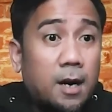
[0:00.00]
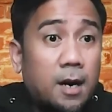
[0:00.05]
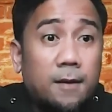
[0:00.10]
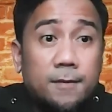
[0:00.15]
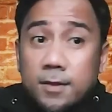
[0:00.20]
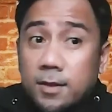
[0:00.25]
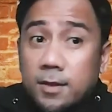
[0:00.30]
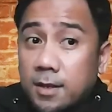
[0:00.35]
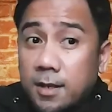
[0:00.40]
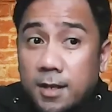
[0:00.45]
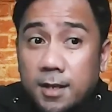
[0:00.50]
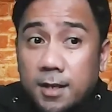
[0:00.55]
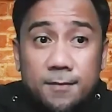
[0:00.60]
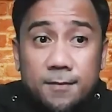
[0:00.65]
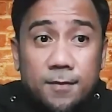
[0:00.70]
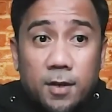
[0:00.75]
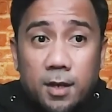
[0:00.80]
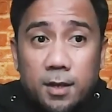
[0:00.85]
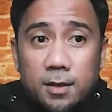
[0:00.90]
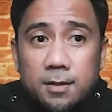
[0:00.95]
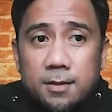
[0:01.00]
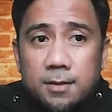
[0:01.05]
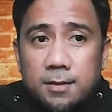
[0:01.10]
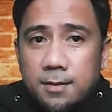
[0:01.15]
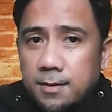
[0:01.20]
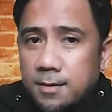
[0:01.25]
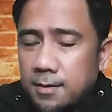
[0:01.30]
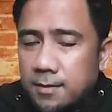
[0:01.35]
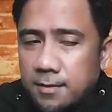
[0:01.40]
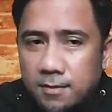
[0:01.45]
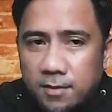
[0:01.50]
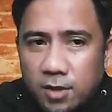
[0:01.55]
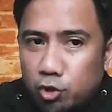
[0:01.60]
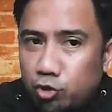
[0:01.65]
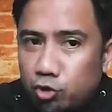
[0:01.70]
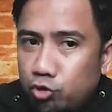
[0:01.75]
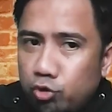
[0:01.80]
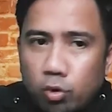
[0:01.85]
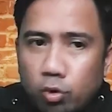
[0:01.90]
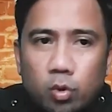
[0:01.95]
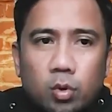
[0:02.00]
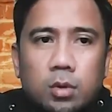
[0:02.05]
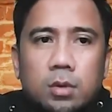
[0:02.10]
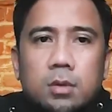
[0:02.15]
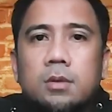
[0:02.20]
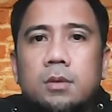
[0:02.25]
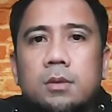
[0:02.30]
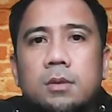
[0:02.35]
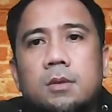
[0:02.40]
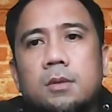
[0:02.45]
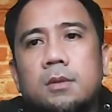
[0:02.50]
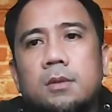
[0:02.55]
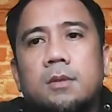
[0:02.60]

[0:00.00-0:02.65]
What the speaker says: After knight f8, they drew.